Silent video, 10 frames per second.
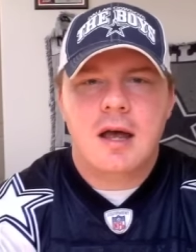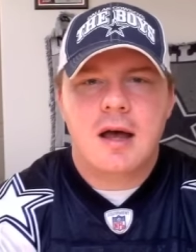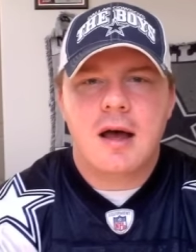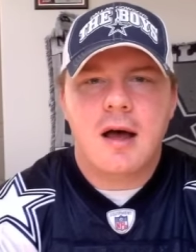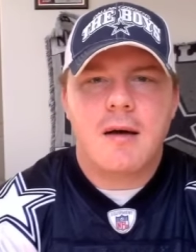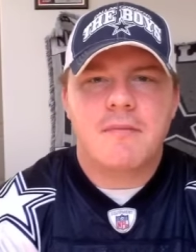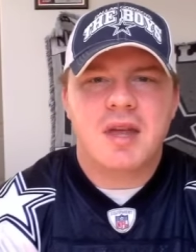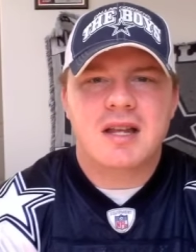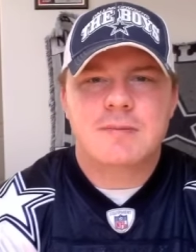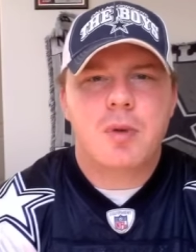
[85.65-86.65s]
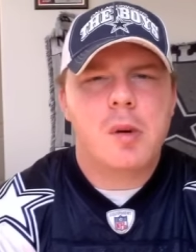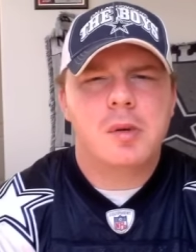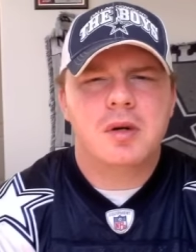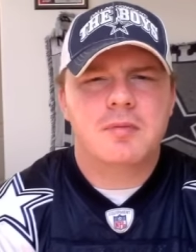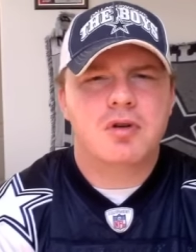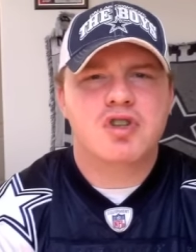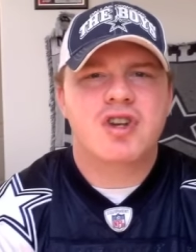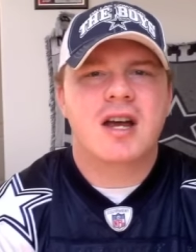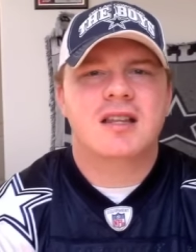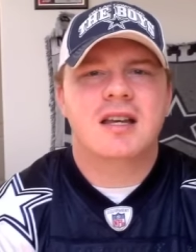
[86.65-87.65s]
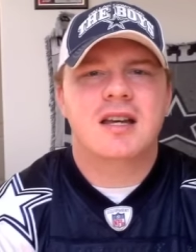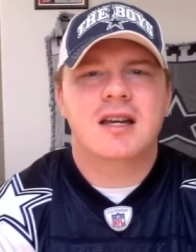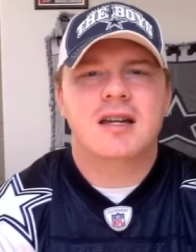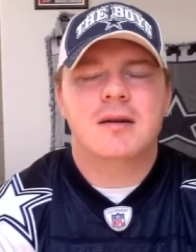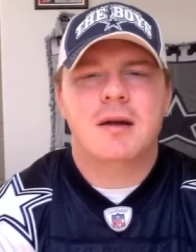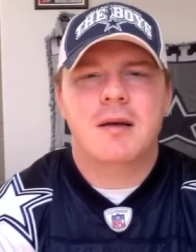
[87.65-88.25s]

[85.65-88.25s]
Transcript: Um, that's probably projected